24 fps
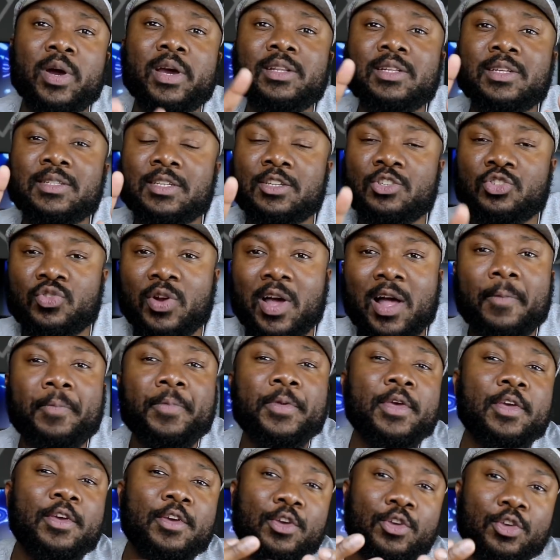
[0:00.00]
where it doesn't
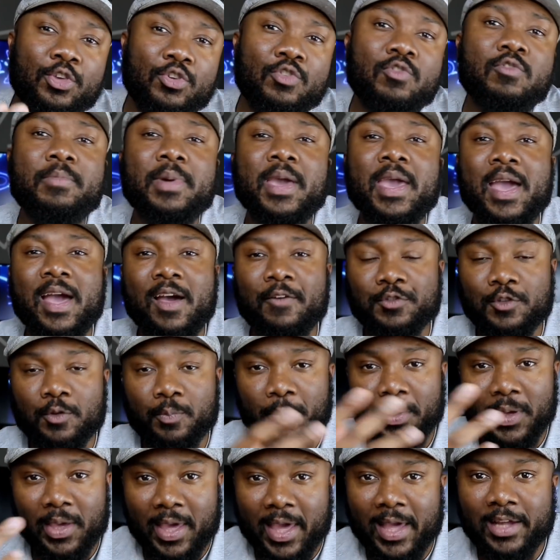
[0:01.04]
drop, you may have to
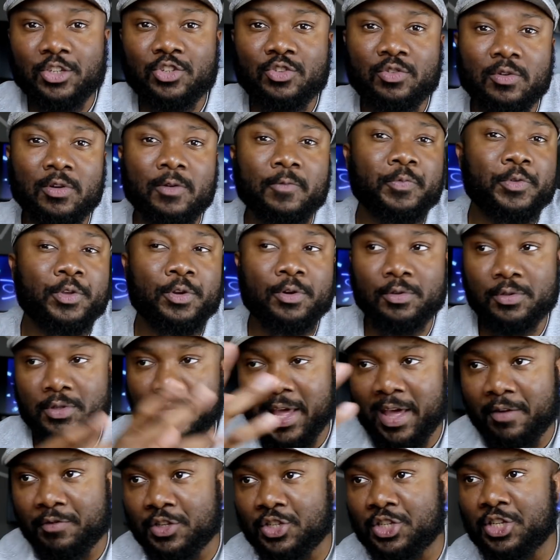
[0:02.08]
pay extra, to
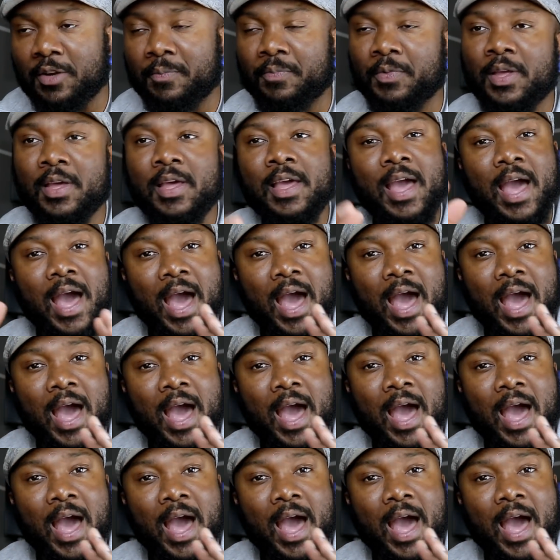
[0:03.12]
have it shipped